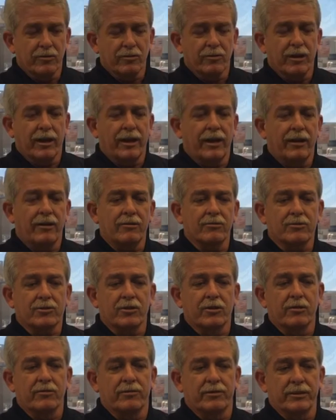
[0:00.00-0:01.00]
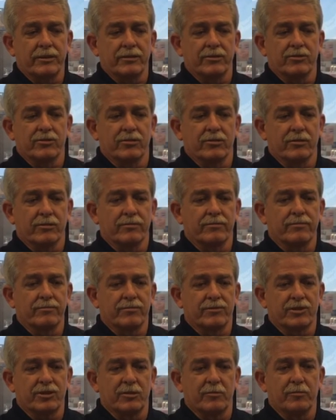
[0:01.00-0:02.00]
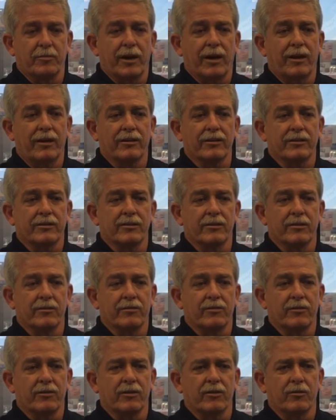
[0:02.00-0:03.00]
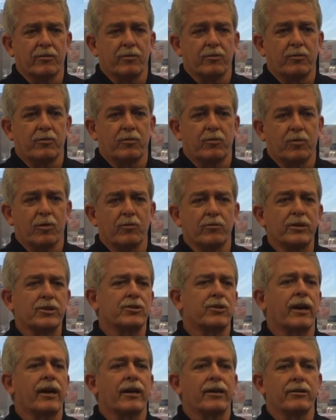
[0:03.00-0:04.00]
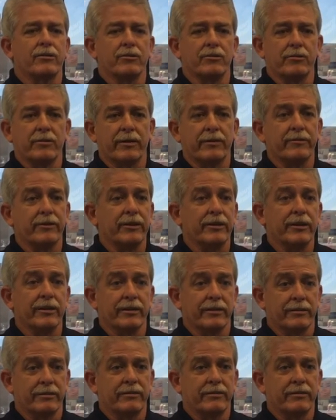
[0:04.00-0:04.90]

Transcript: The Heil trophies are symbolic of, of what we try to do every day.